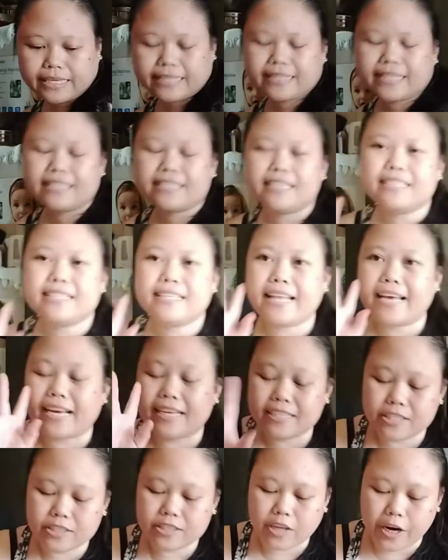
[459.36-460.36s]
This is like
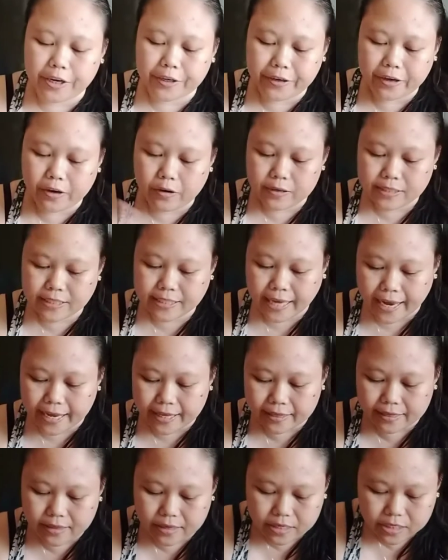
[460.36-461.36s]
a starter or
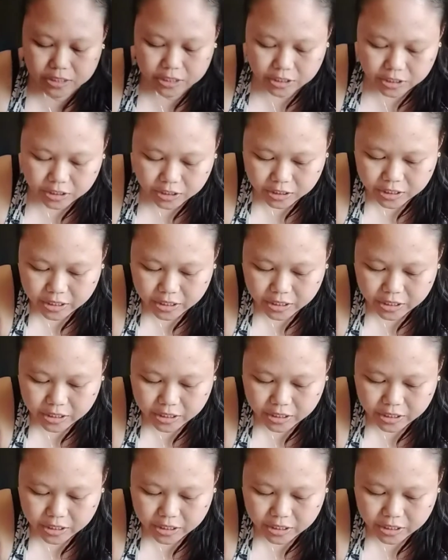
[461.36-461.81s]
side dish.